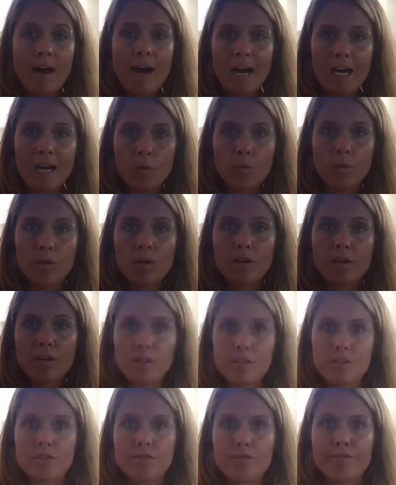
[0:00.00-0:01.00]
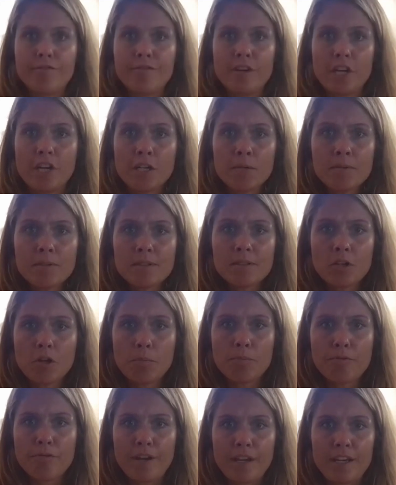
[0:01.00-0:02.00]
aquaculture farms, the
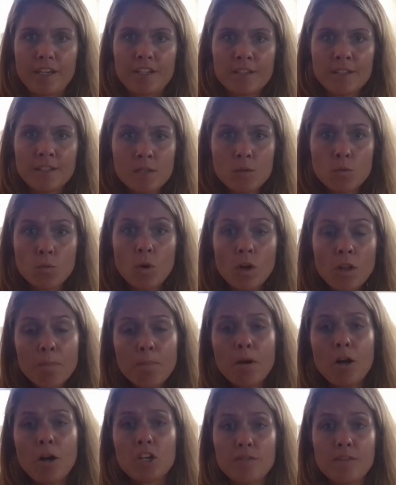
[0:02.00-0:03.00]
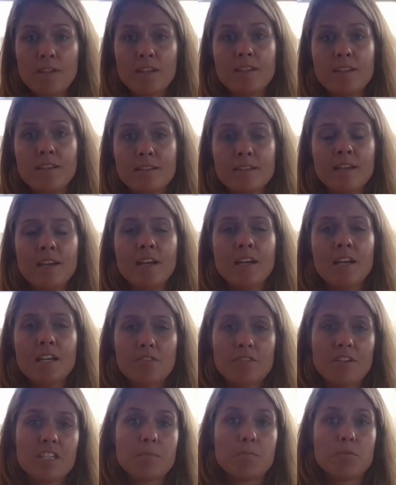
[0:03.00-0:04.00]
operations, one part of it is
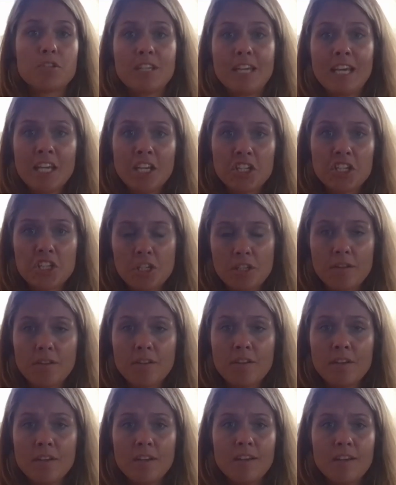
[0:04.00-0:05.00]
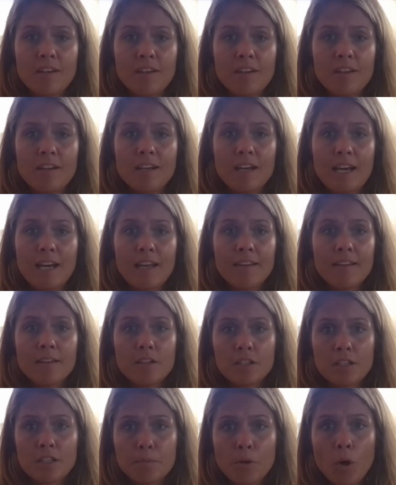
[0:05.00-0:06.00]
transportation. And
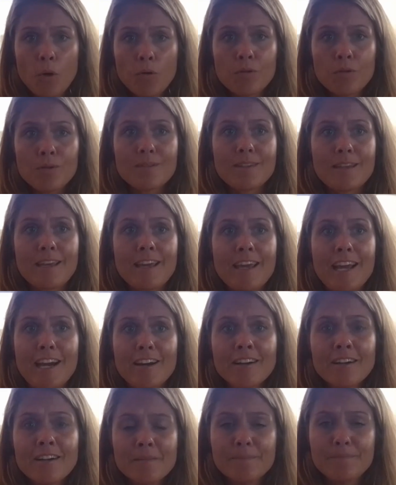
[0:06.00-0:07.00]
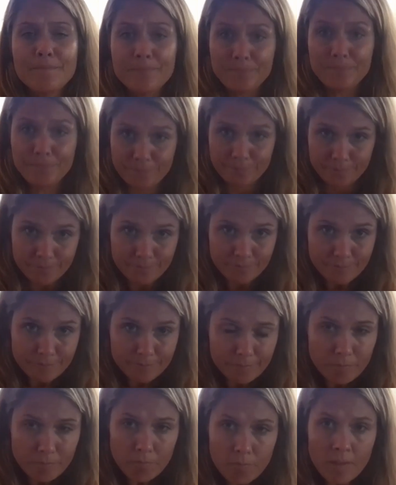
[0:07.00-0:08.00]
the boat you see here
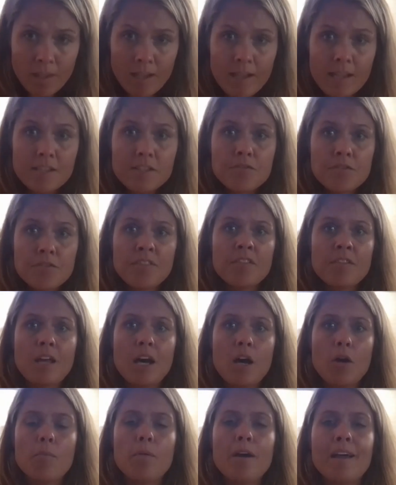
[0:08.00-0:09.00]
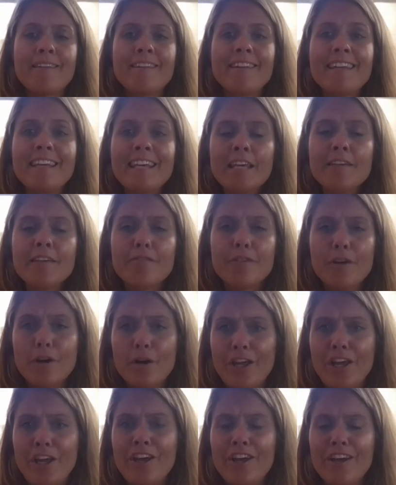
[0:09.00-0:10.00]
is driven now by an
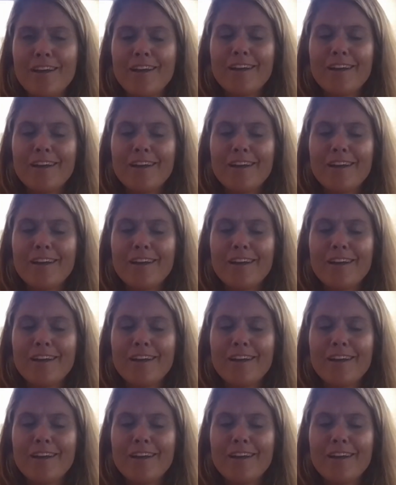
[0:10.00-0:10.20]
EVOY